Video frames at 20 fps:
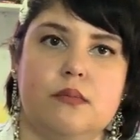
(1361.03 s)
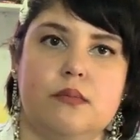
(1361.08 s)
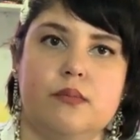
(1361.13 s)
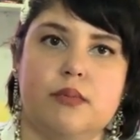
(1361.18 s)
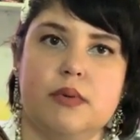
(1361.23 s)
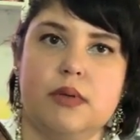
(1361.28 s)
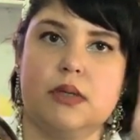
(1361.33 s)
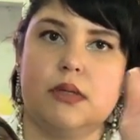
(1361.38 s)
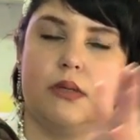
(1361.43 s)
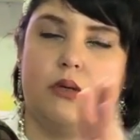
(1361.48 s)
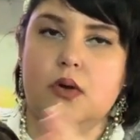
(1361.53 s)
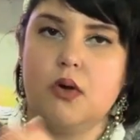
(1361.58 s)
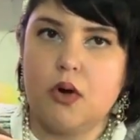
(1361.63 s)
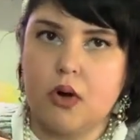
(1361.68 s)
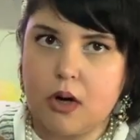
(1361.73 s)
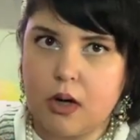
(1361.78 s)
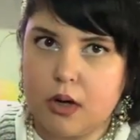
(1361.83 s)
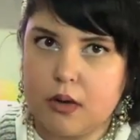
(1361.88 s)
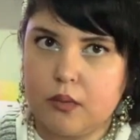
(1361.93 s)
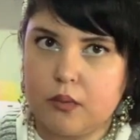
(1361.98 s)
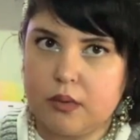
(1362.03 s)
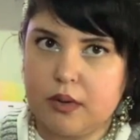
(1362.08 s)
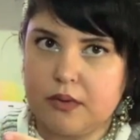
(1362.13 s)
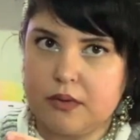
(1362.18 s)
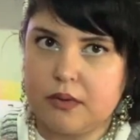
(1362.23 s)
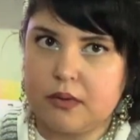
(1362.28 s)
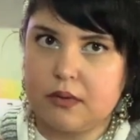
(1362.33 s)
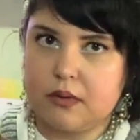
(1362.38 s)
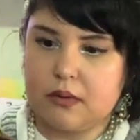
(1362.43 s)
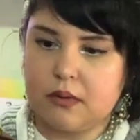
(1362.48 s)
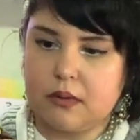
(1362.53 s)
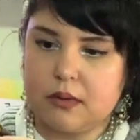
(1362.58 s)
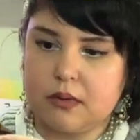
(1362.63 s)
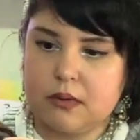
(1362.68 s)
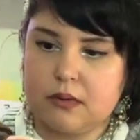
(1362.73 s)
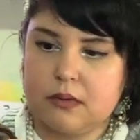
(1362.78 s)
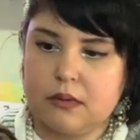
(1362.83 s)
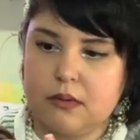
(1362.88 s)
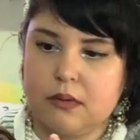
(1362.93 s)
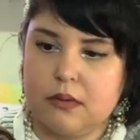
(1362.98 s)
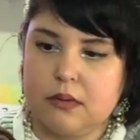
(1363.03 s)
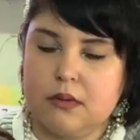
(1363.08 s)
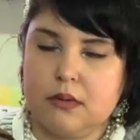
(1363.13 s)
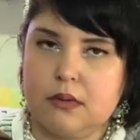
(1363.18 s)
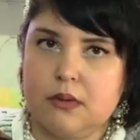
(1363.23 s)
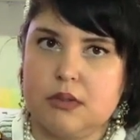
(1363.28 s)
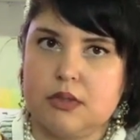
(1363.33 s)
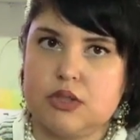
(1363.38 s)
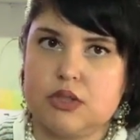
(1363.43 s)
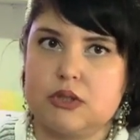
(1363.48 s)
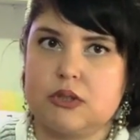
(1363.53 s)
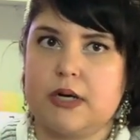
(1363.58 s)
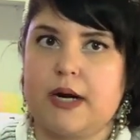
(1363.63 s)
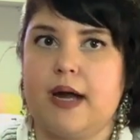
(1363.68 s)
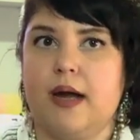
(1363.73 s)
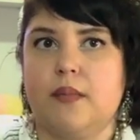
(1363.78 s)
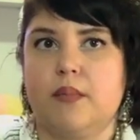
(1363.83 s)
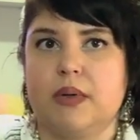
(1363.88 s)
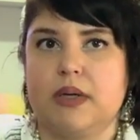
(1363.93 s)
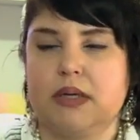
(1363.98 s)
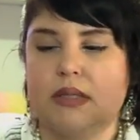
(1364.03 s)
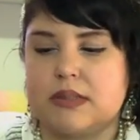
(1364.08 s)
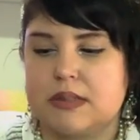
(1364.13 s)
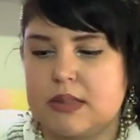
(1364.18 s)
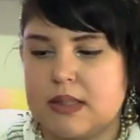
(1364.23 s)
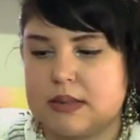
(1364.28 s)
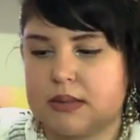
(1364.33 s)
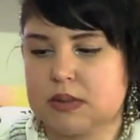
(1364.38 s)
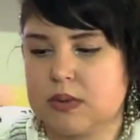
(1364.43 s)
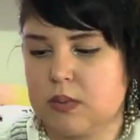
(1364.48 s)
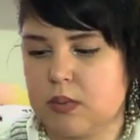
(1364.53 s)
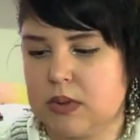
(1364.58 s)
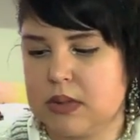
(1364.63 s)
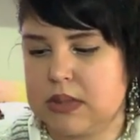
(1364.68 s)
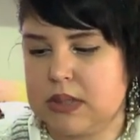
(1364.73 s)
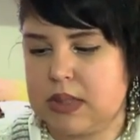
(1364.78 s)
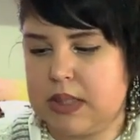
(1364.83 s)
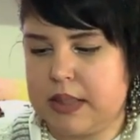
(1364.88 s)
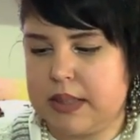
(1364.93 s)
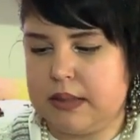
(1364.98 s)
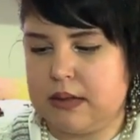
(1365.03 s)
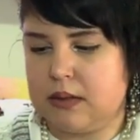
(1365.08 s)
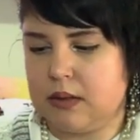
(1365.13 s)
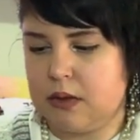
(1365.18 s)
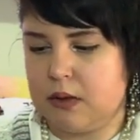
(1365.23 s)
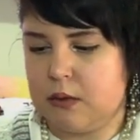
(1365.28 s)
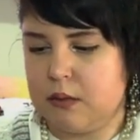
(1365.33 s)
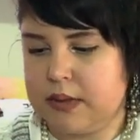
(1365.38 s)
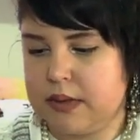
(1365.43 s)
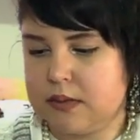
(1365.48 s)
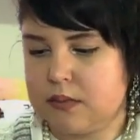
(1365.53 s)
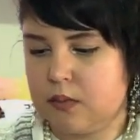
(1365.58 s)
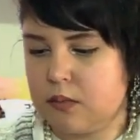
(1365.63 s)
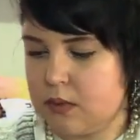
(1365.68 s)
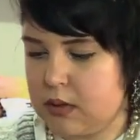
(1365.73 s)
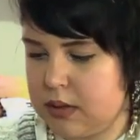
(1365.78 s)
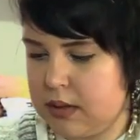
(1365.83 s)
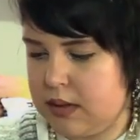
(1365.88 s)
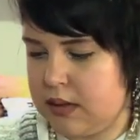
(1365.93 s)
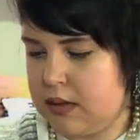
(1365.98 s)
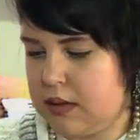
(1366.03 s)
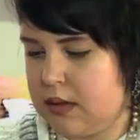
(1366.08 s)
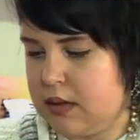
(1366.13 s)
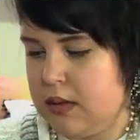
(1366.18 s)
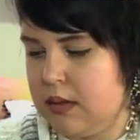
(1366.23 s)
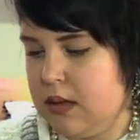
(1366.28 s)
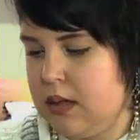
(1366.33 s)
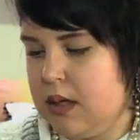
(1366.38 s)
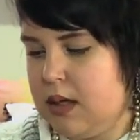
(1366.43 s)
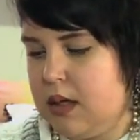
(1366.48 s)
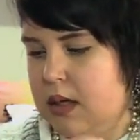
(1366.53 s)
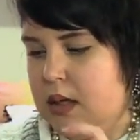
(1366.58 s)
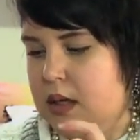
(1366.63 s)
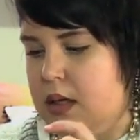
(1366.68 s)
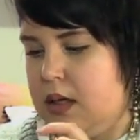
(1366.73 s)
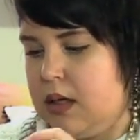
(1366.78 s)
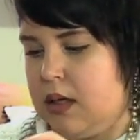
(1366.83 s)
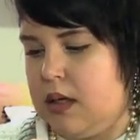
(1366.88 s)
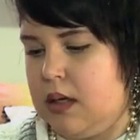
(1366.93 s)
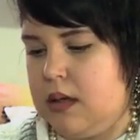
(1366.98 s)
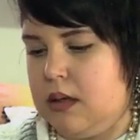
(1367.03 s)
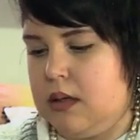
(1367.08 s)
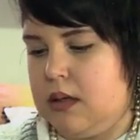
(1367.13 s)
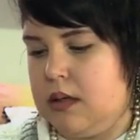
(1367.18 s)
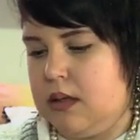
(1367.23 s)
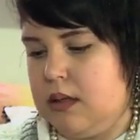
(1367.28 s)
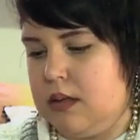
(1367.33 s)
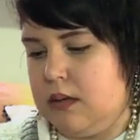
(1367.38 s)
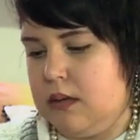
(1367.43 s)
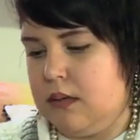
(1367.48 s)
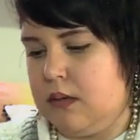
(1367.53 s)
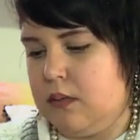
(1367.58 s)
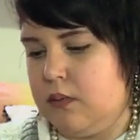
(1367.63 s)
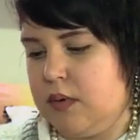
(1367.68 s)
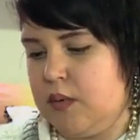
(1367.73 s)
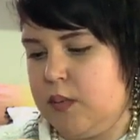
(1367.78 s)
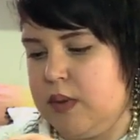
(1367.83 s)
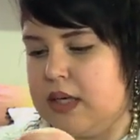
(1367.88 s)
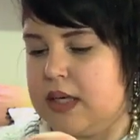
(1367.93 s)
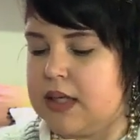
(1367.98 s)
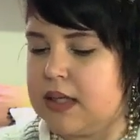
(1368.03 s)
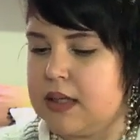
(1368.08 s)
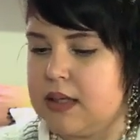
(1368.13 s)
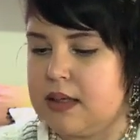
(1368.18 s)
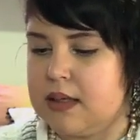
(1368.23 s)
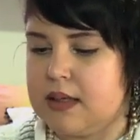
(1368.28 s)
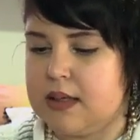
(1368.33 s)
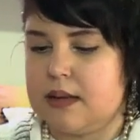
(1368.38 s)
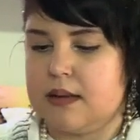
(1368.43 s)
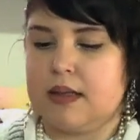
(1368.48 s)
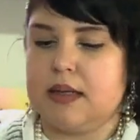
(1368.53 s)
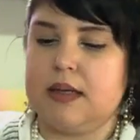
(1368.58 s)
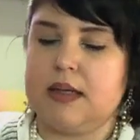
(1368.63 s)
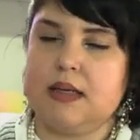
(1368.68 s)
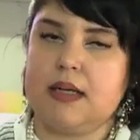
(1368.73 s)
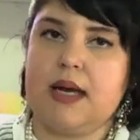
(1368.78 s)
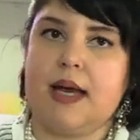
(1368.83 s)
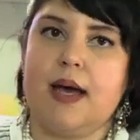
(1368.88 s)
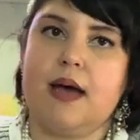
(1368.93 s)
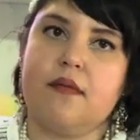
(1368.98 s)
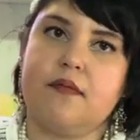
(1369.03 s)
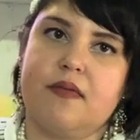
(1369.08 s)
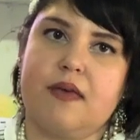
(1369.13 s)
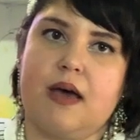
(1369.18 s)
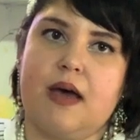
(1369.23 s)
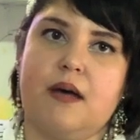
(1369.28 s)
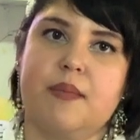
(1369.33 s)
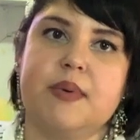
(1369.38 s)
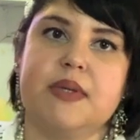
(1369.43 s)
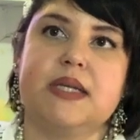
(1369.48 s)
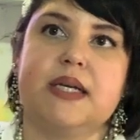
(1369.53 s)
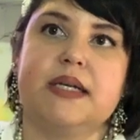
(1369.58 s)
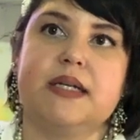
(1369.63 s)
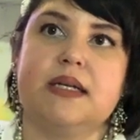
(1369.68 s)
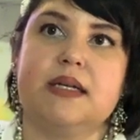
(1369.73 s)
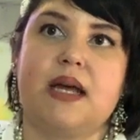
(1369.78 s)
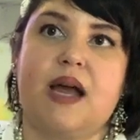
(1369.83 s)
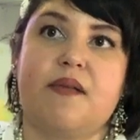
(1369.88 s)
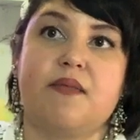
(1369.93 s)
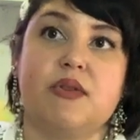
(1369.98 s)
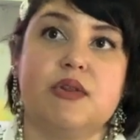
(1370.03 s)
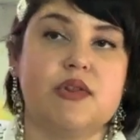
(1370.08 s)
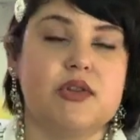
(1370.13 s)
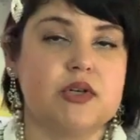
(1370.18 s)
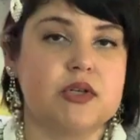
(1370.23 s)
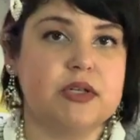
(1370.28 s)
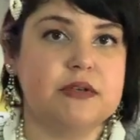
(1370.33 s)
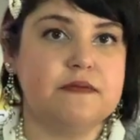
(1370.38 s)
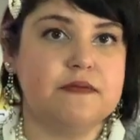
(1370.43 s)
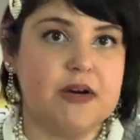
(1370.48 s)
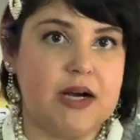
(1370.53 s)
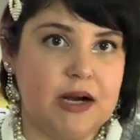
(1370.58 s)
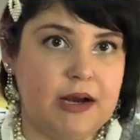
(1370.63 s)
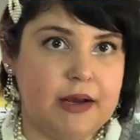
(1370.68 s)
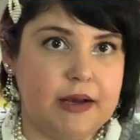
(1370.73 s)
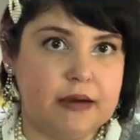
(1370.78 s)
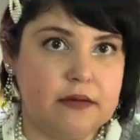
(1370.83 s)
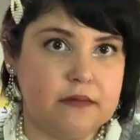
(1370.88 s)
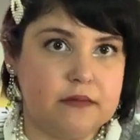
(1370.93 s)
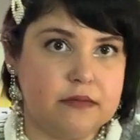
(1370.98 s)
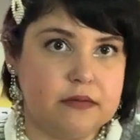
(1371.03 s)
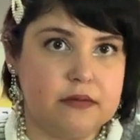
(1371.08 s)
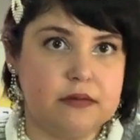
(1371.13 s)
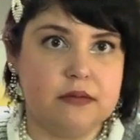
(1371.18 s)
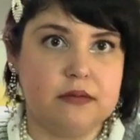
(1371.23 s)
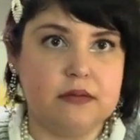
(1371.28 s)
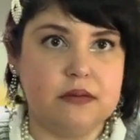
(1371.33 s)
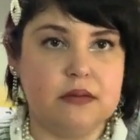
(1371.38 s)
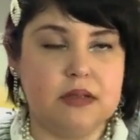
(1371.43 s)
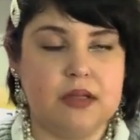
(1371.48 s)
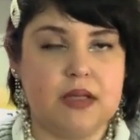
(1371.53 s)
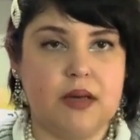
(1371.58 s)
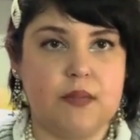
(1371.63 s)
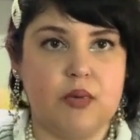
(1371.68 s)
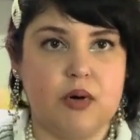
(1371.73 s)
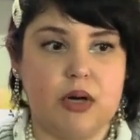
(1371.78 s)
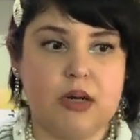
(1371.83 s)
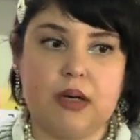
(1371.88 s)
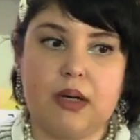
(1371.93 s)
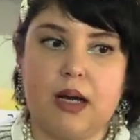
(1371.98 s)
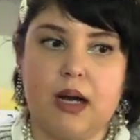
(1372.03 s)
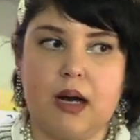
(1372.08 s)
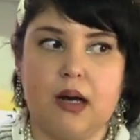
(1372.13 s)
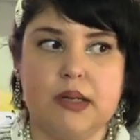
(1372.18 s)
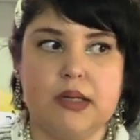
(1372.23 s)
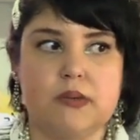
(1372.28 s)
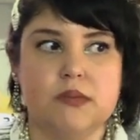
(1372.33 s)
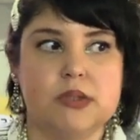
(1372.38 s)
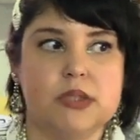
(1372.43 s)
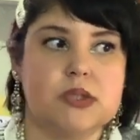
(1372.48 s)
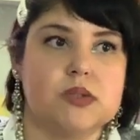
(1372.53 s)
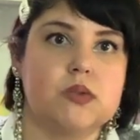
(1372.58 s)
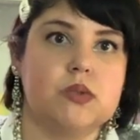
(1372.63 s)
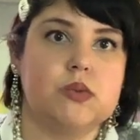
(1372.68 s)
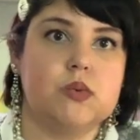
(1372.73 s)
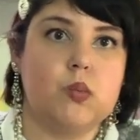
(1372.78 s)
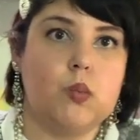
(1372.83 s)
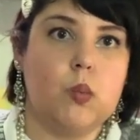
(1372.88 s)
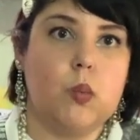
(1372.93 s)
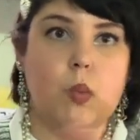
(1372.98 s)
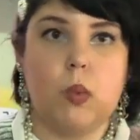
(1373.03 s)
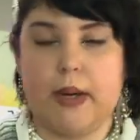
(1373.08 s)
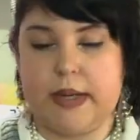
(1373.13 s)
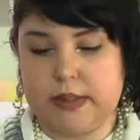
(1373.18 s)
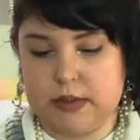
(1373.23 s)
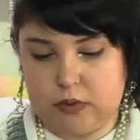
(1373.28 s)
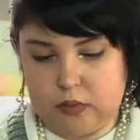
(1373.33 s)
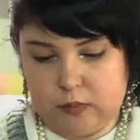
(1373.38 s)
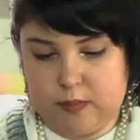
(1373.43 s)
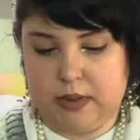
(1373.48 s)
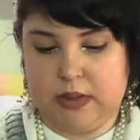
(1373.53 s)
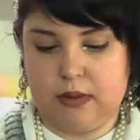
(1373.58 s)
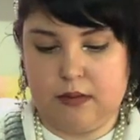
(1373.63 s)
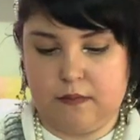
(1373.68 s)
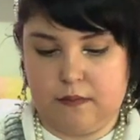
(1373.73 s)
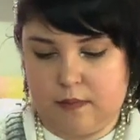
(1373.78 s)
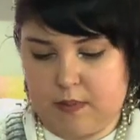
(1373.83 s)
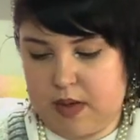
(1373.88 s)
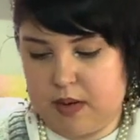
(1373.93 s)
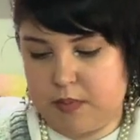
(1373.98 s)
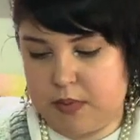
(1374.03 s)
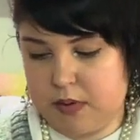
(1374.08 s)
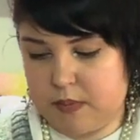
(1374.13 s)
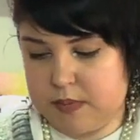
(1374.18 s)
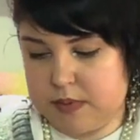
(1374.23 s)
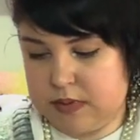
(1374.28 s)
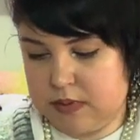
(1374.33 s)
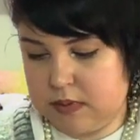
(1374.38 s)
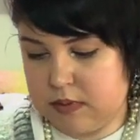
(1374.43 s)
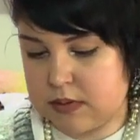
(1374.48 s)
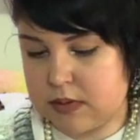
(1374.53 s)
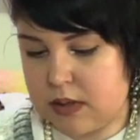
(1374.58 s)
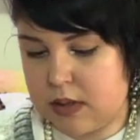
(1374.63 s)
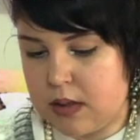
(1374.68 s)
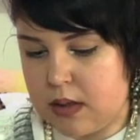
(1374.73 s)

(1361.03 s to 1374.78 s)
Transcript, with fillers: but not with the strap because that's the one that I had always wanted. And then we went in, they didn't have that, but they did have the 35 and they brought it out and it was just way too big for my purposes.